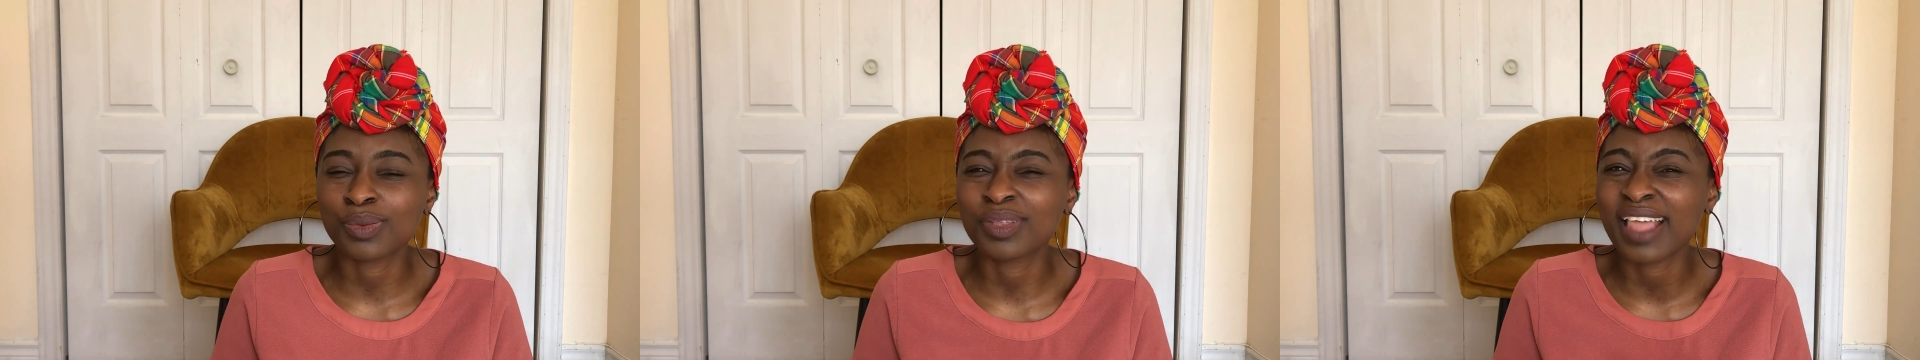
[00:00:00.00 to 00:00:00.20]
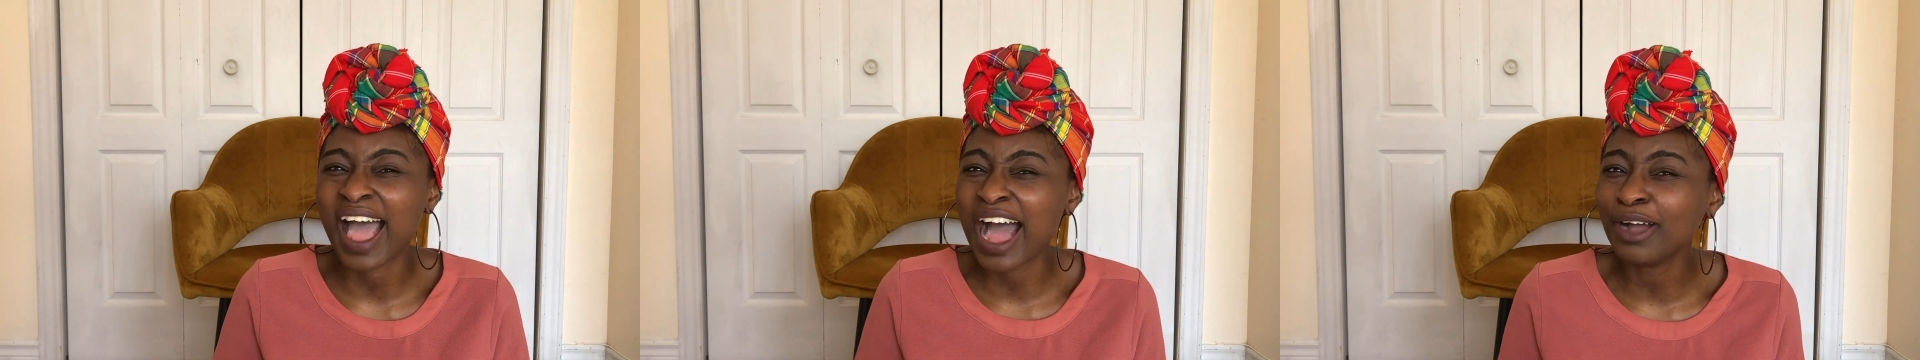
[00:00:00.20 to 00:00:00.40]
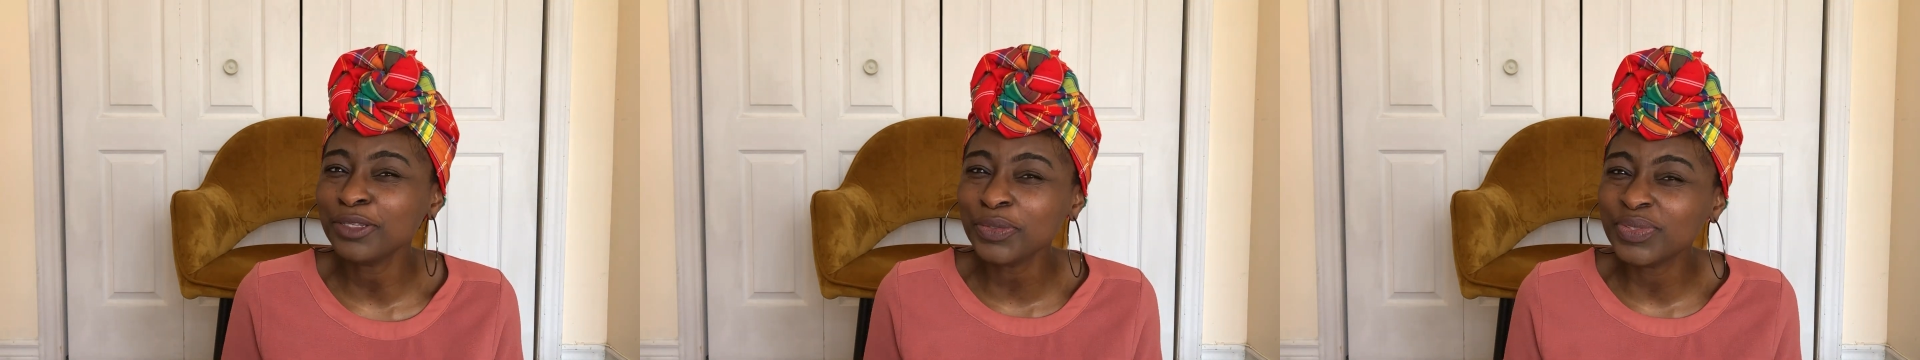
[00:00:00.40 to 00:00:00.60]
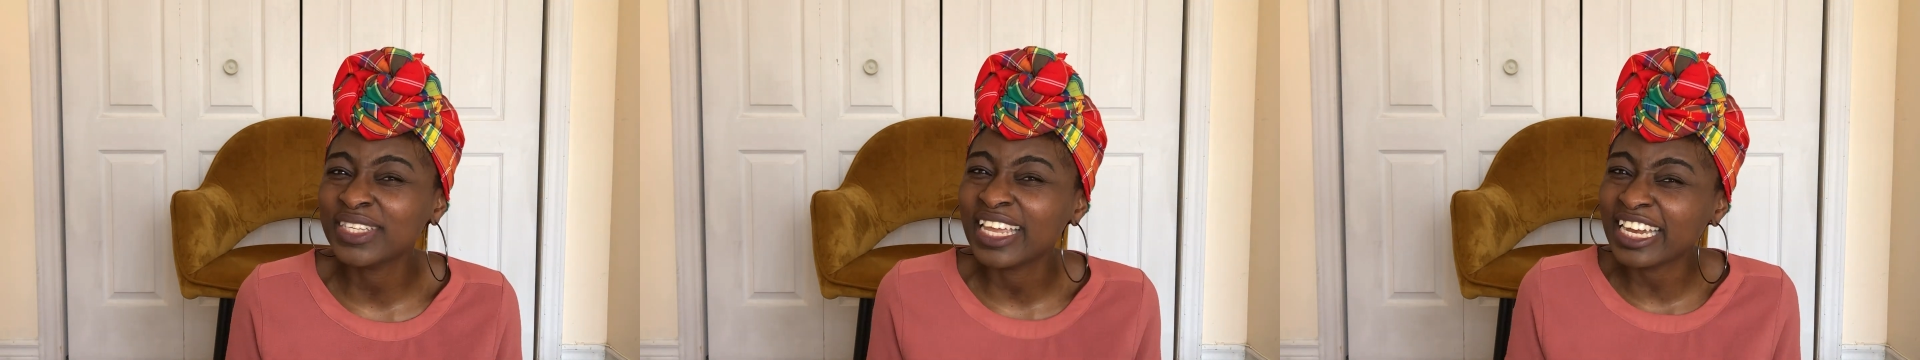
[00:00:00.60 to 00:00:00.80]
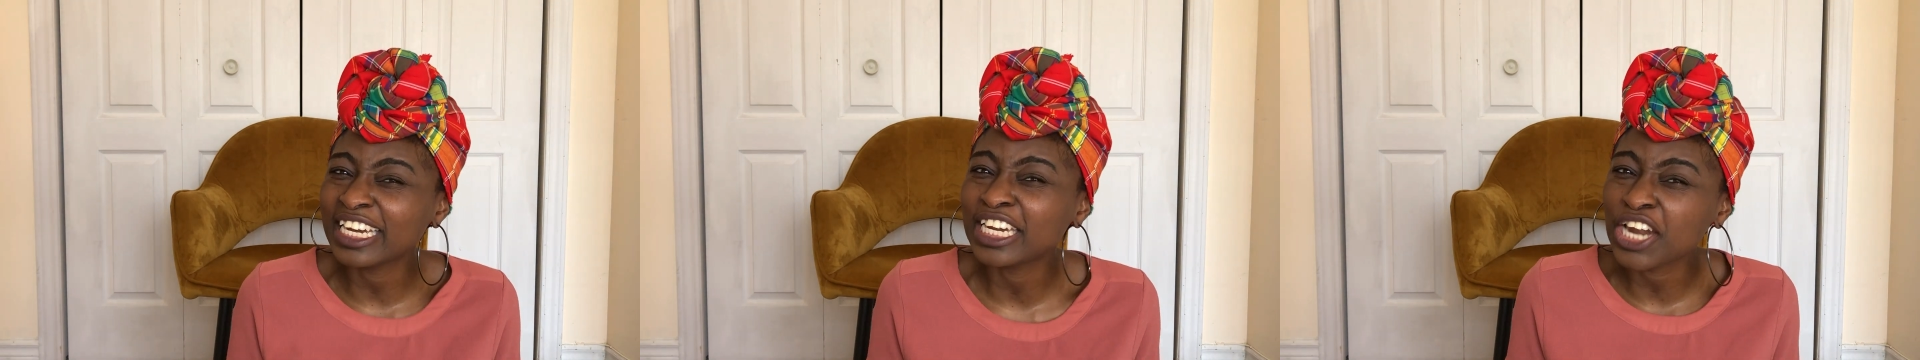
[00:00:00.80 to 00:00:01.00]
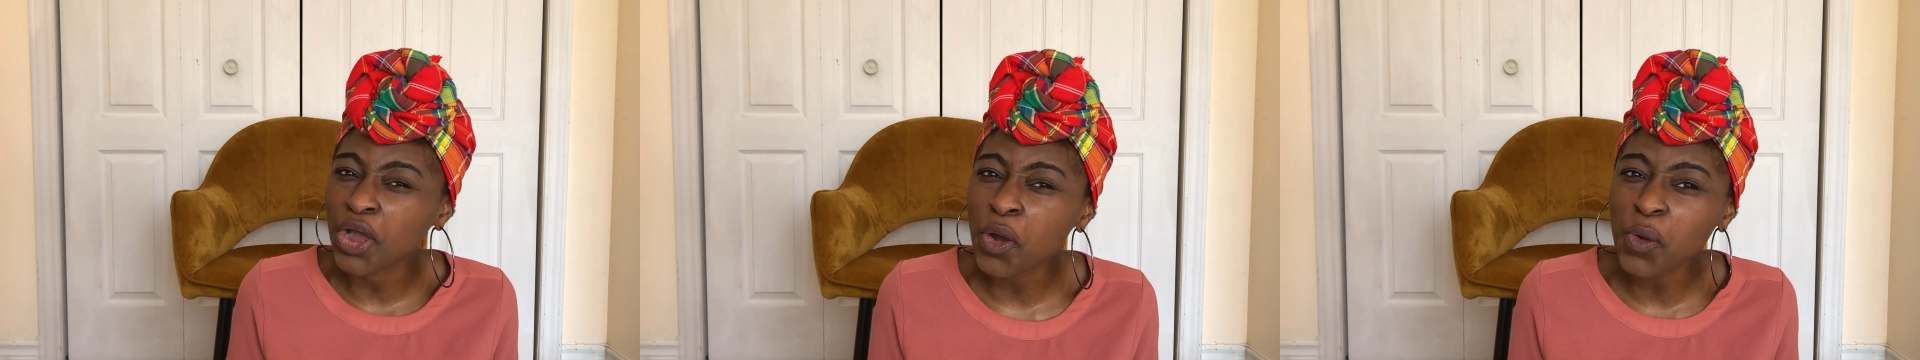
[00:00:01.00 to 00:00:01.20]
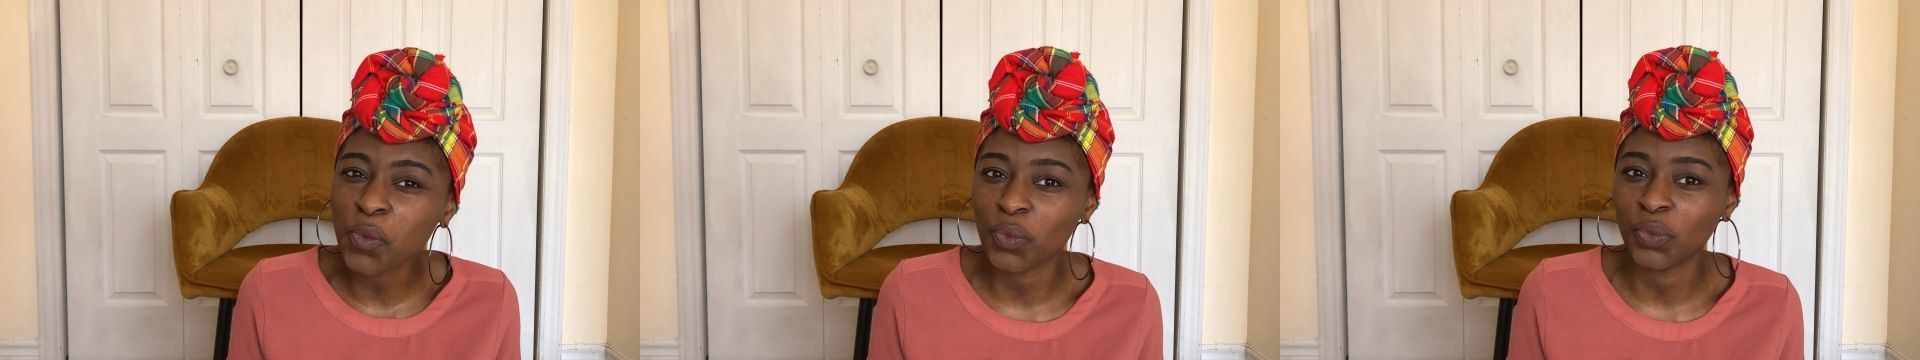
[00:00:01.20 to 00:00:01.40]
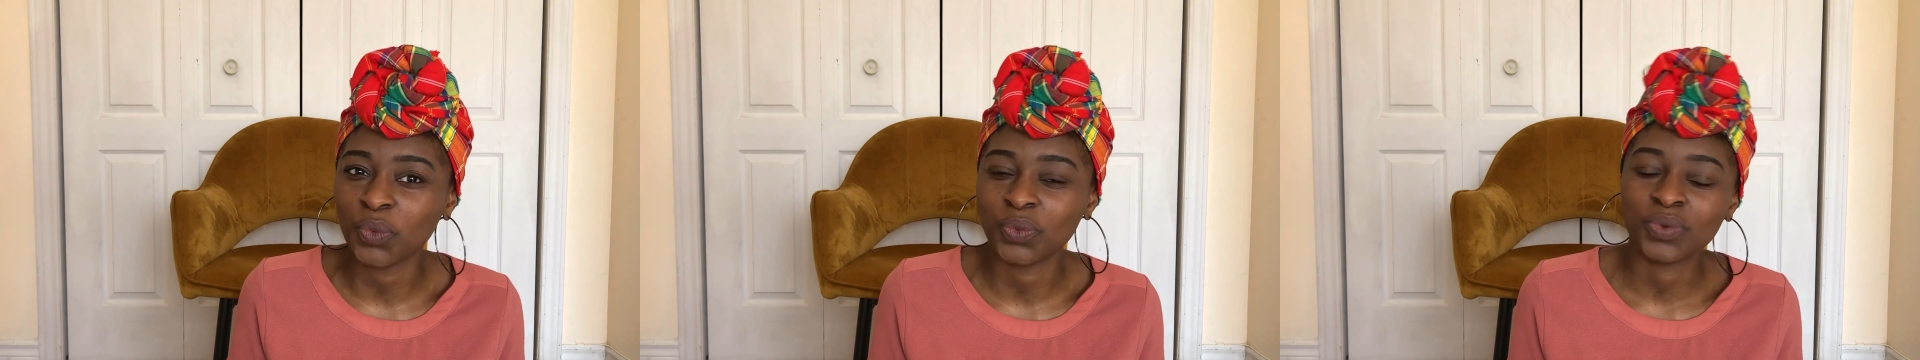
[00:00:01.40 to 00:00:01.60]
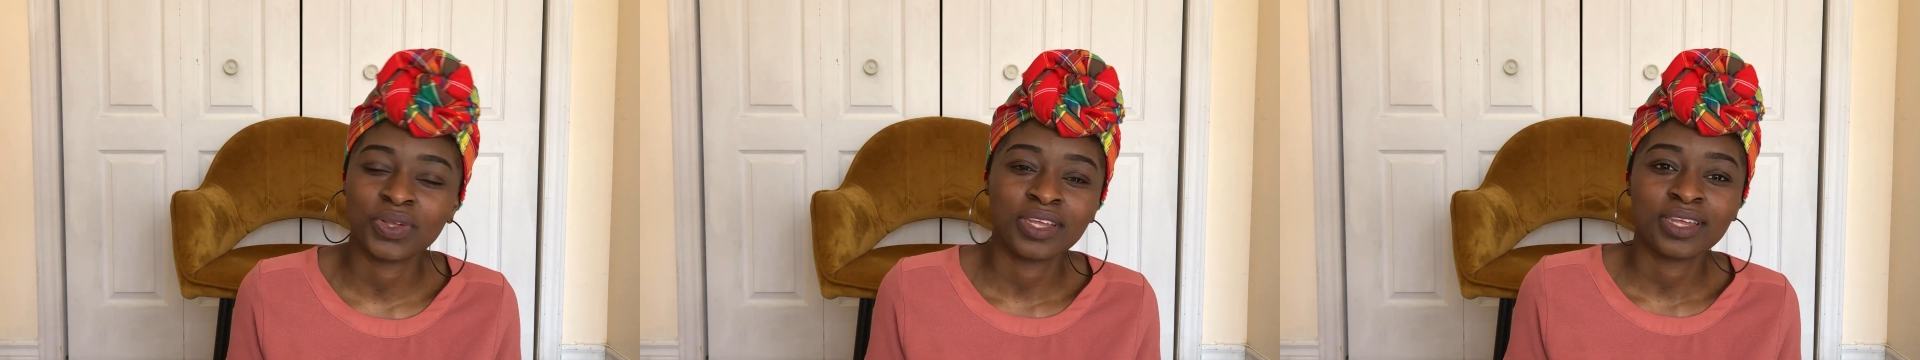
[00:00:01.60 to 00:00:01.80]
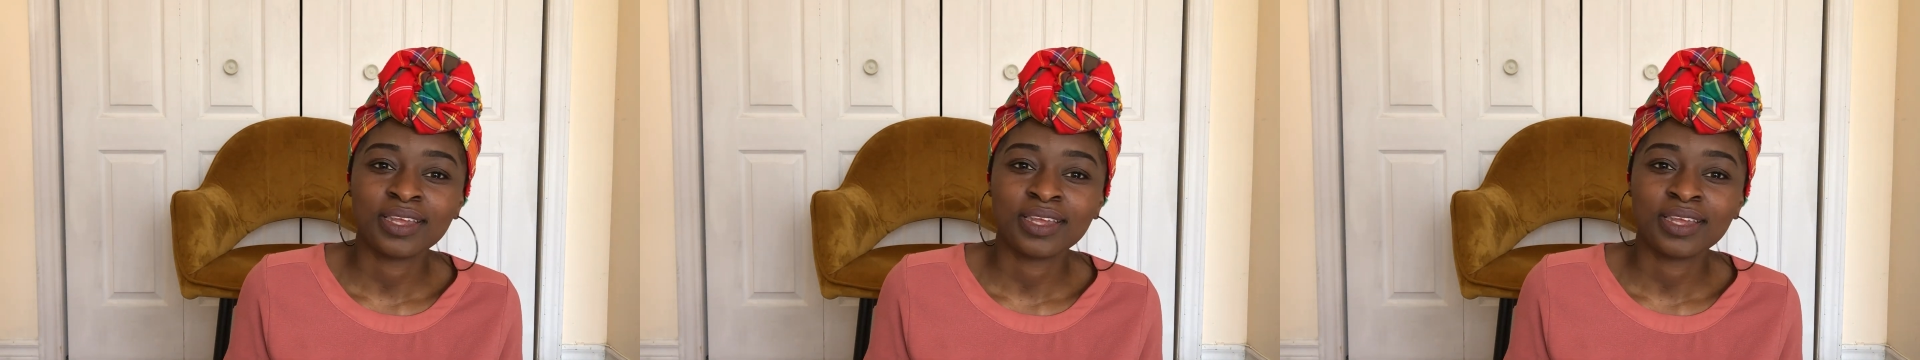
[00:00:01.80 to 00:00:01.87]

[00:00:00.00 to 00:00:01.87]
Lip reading: But how do they know?